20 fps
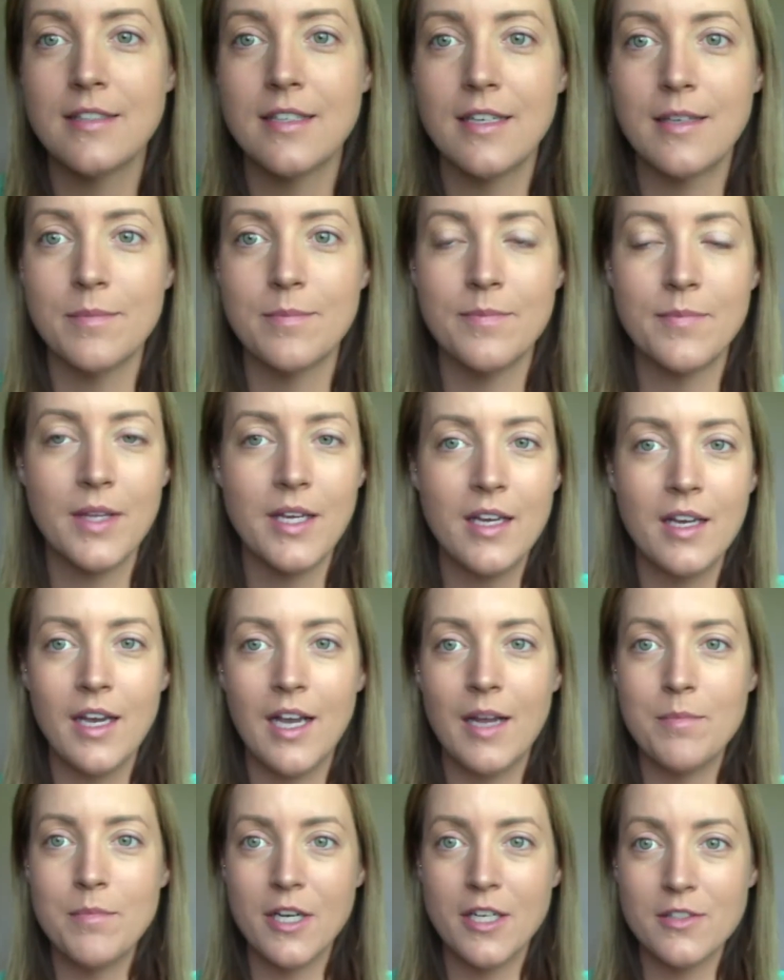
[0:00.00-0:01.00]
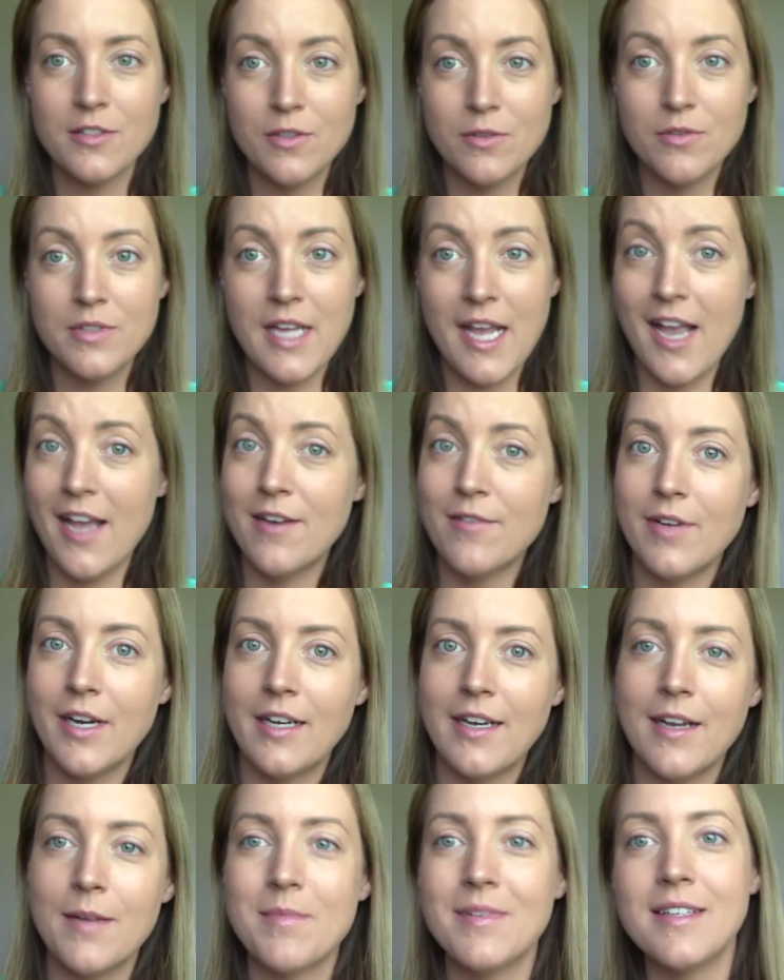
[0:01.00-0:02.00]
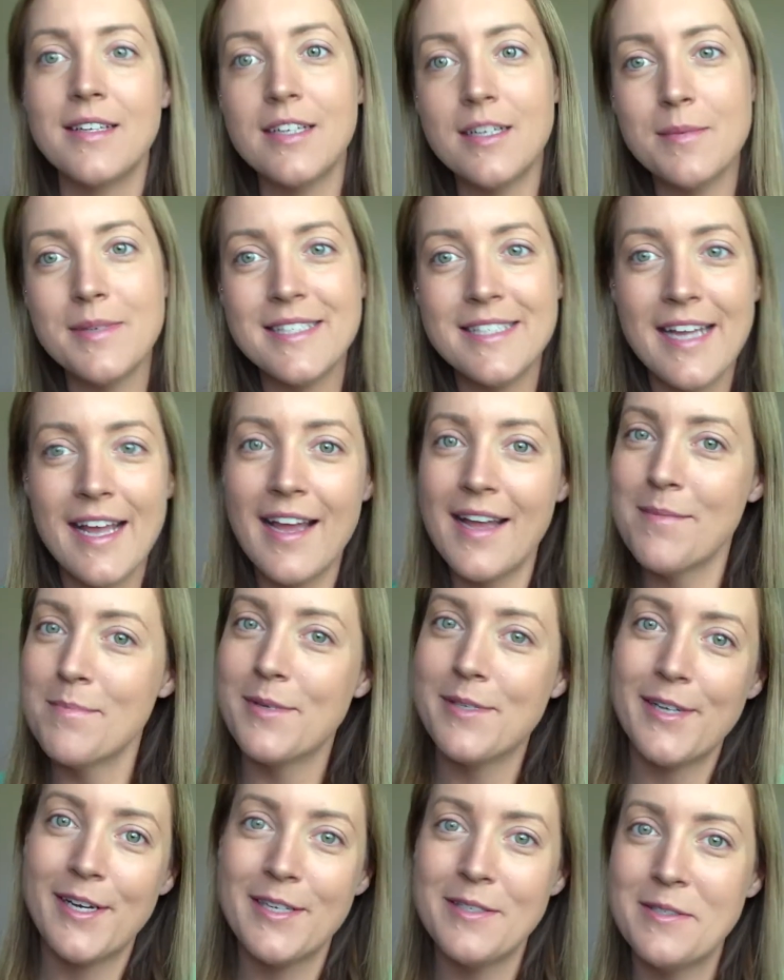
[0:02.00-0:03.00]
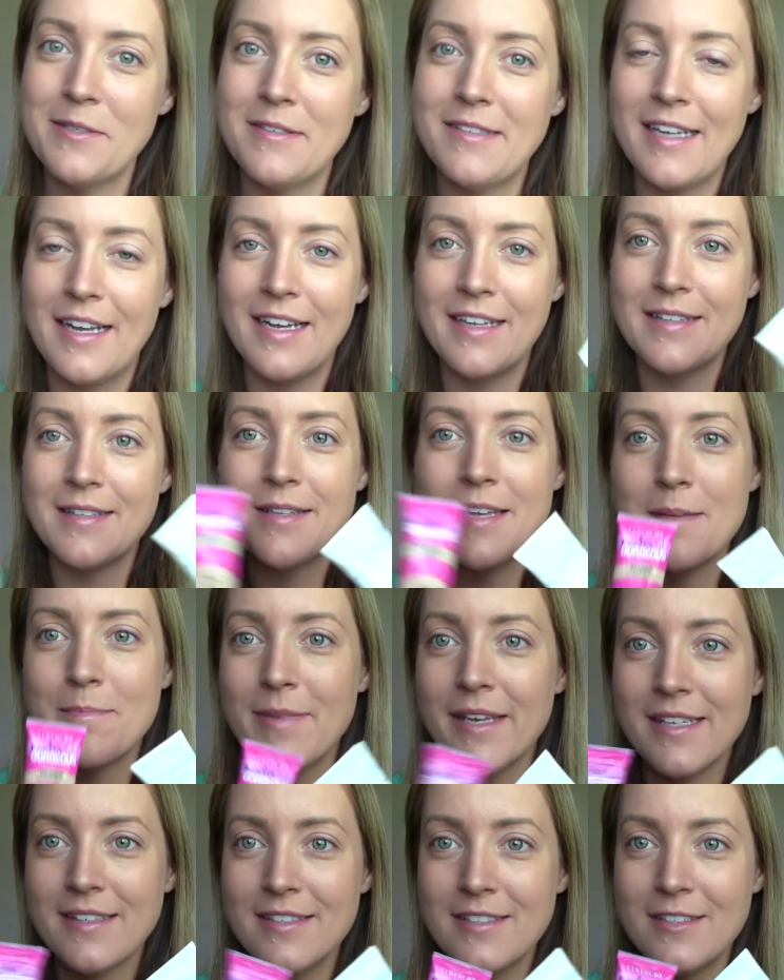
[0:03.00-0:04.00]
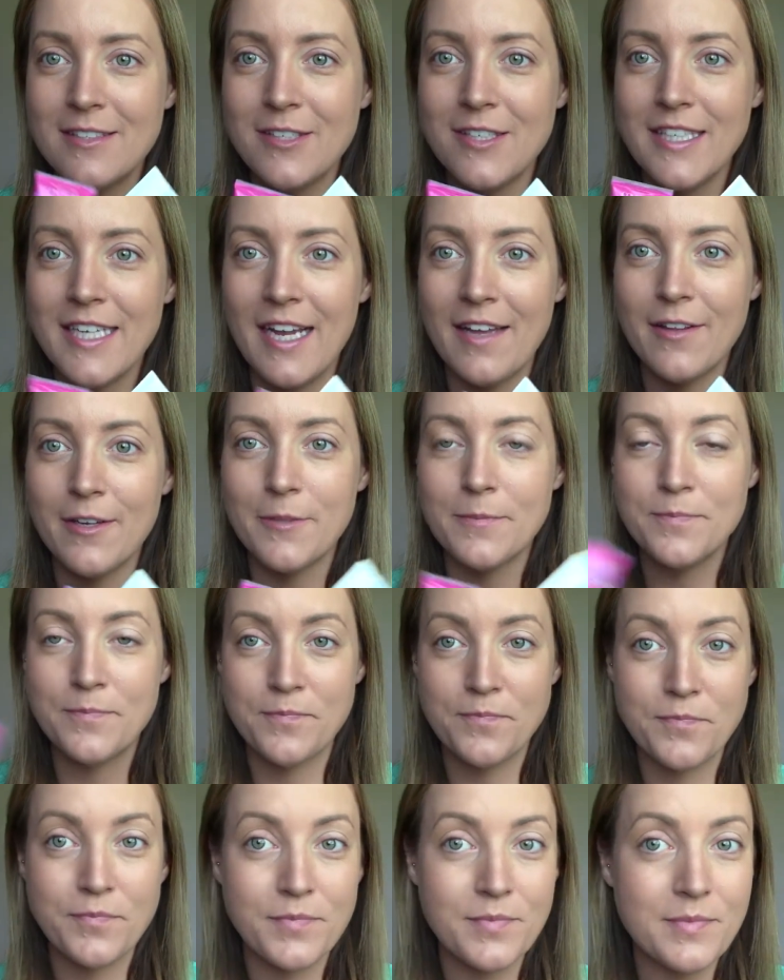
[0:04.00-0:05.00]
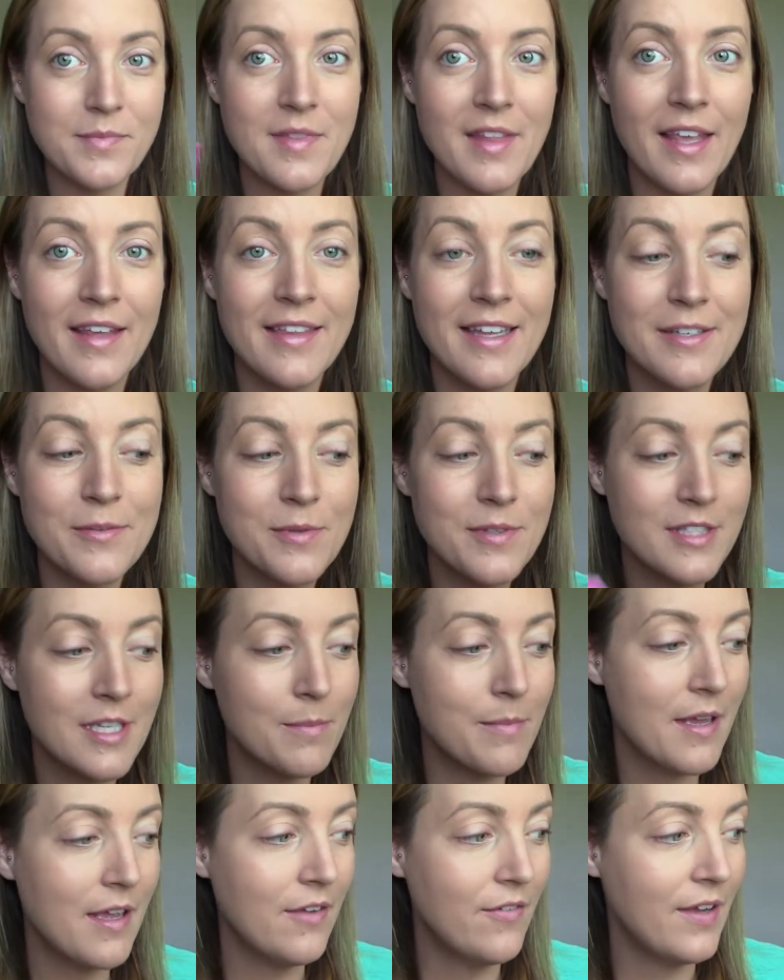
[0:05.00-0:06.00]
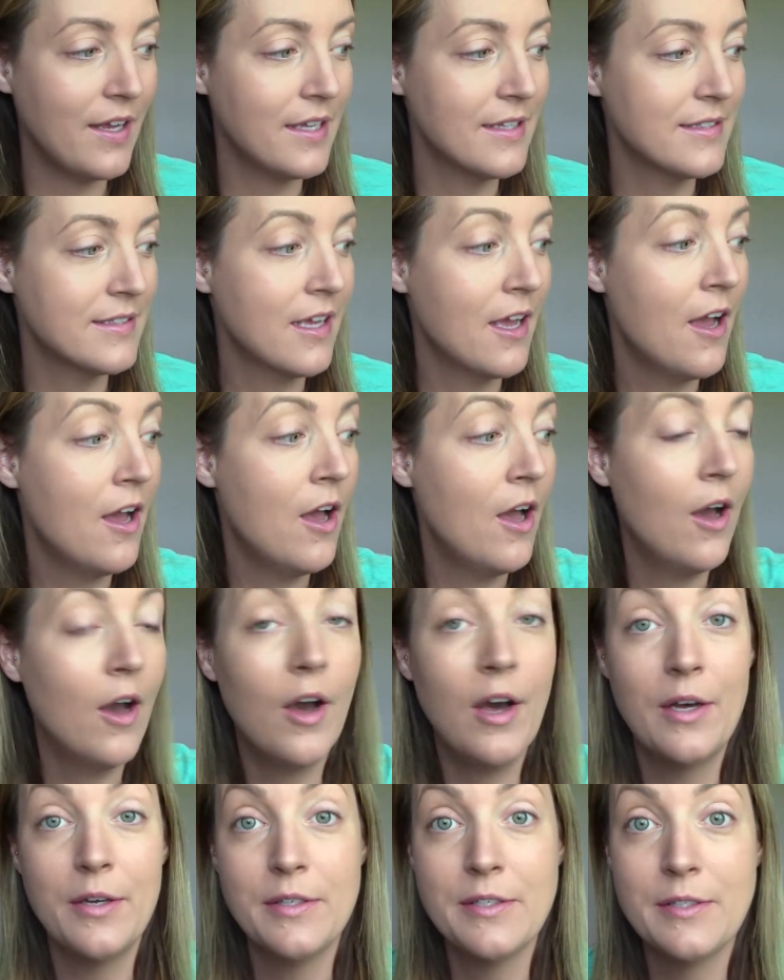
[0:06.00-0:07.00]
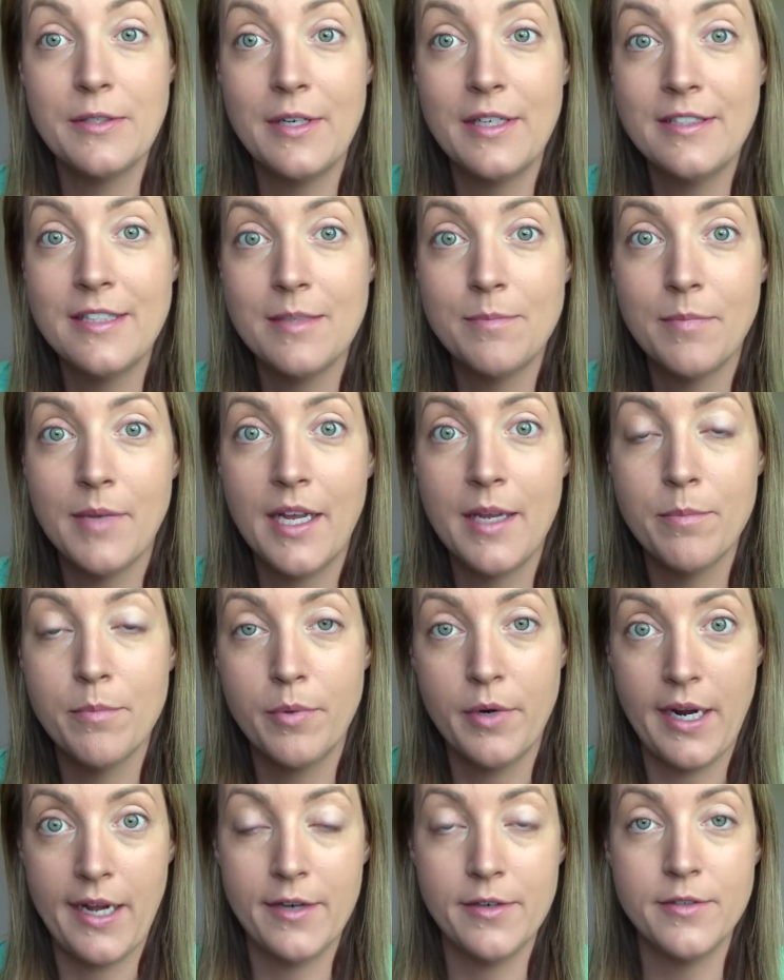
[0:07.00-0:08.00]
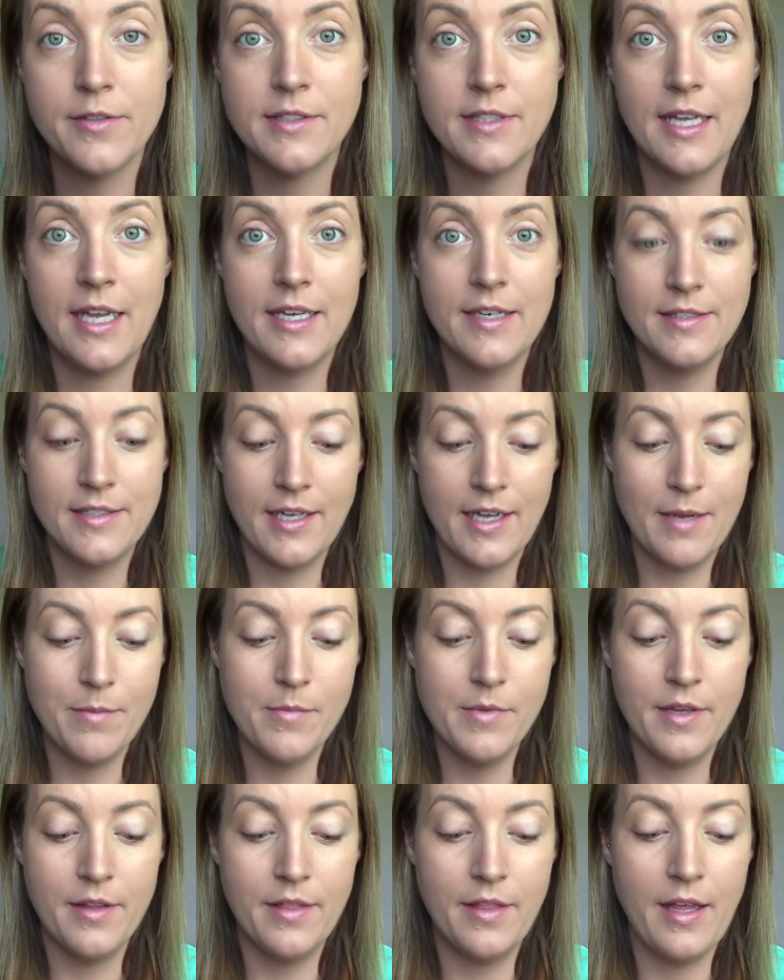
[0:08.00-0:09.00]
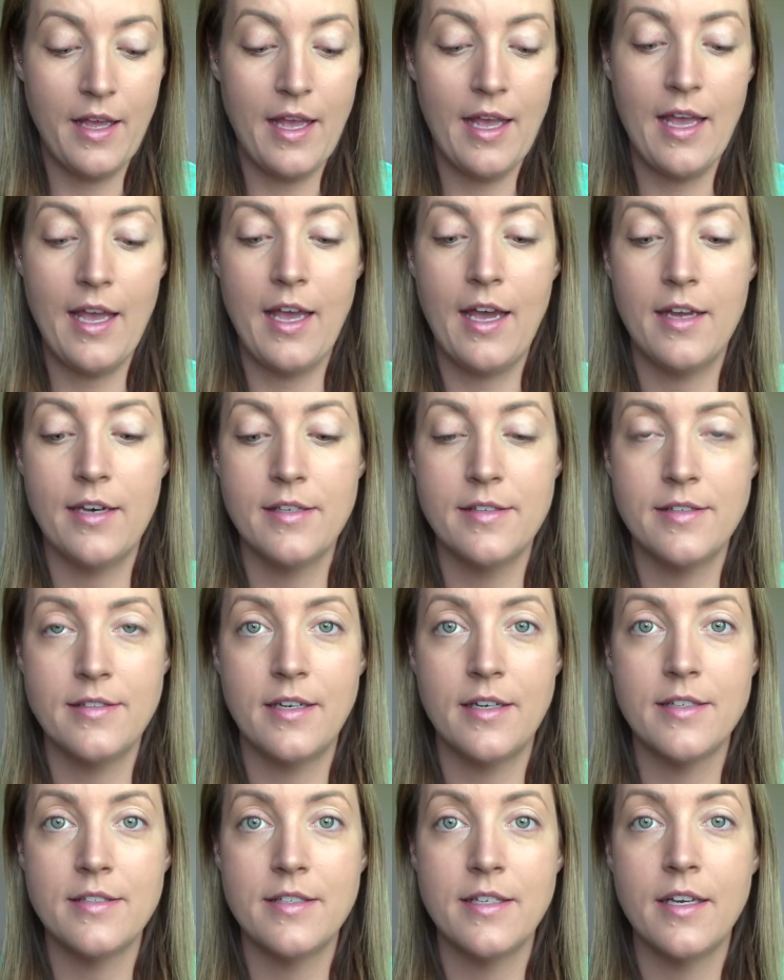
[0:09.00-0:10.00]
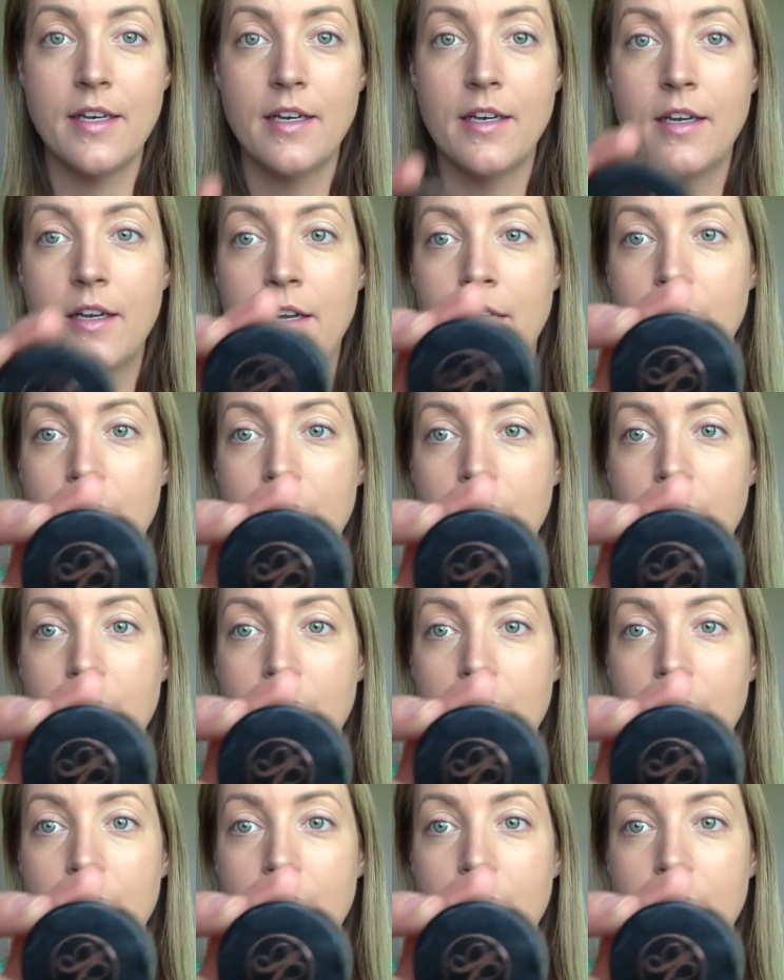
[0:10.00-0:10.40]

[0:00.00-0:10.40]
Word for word: I'm I'm not so tan right now. I'm a little bit tan, but not too tan. So I mix the two together. That's what's on my face. Also, I did my brows ahead of time with the Anastasia